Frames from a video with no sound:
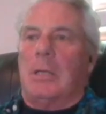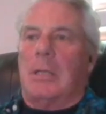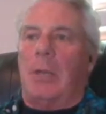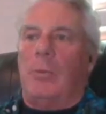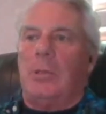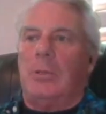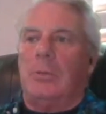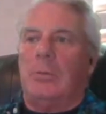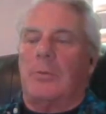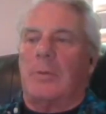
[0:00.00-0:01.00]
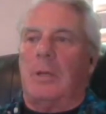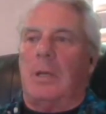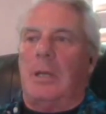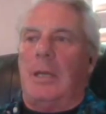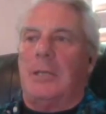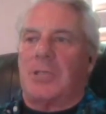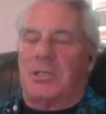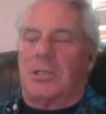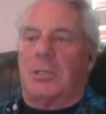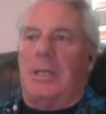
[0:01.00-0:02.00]
Can we use
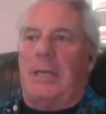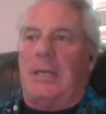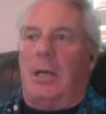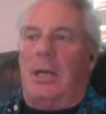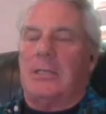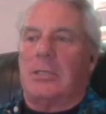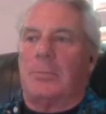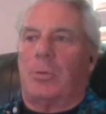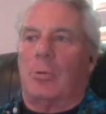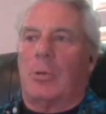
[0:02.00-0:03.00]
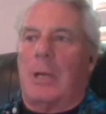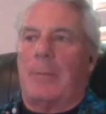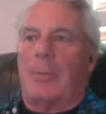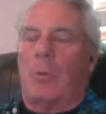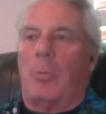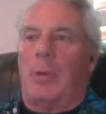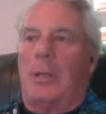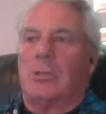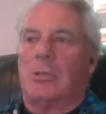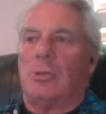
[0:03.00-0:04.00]
agential AI to program a
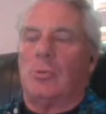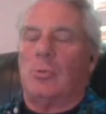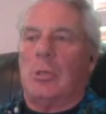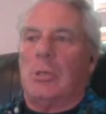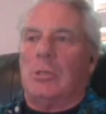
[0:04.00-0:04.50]
robot to